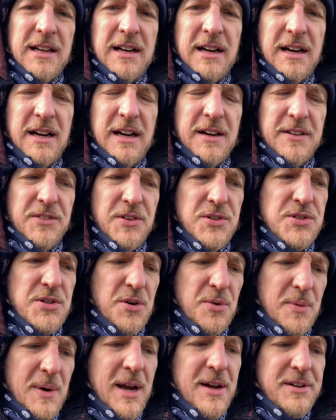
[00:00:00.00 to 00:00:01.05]
uh, those of
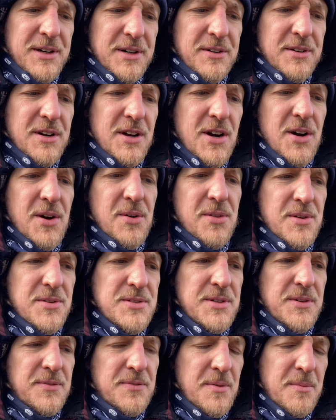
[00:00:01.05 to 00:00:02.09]
you around here know, those
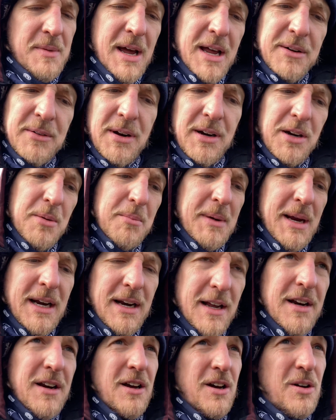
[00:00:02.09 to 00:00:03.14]
of you from not around here may
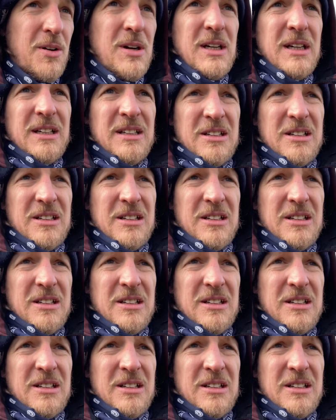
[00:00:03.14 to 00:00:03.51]
not know,